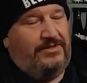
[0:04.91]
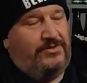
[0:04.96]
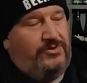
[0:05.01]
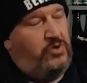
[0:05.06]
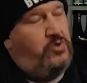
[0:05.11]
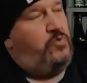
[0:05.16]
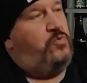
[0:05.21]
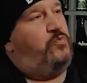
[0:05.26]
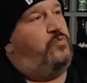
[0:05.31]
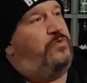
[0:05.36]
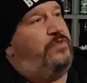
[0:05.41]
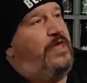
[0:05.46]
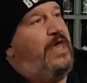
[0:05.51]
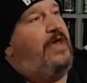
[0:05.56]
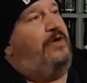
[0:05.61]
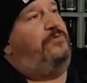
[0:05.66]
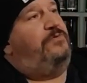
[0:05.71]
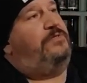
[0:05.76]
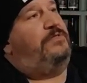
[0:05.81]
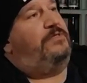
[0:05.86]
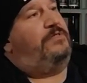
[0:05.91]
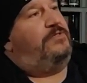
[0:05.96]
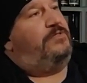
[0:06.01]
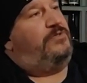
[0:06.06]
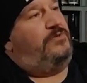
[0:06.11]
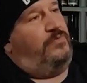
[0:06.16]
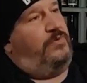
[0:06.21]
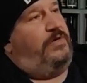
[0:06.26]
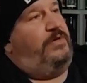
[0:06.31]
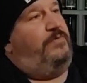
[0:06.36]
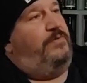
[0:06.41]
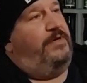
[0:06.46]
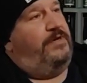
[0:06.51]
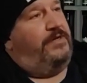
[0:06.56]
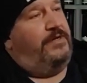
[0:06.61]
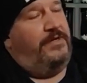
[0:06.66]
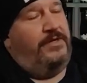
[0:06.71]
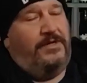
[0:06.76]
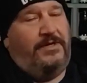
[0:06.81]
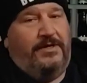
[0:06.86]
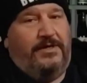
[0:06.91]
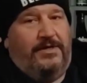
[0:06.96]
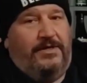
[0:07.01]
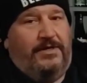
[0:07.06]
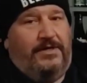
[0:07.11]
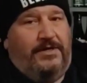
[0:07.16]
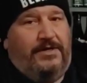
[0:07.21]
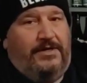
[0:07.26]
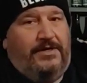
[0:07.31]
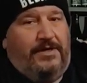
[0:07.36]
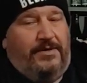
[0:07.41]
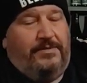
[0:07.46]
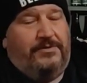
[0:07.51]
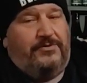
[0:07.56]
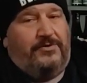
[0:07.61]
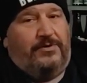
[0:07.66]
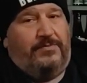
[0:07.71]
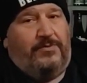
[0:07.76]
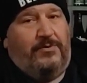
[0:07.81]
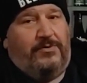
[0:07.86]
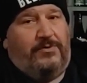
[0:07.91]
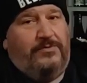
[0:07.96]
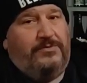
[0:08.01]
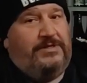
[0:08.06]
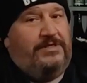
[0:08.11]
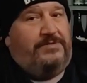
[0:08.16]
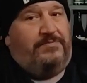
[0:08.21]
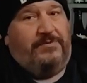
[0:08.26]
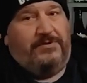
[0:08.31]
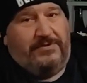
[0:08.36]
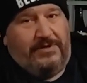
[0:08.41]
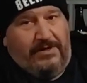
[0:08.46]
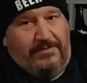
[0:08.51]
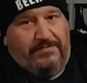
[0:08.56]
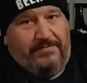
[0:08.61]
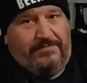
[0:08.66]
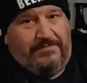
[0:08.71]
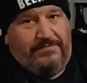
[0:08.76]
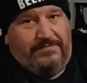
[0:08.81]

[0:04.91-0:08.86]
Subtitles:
2021, on the Drunk Poker Tis Beer Time.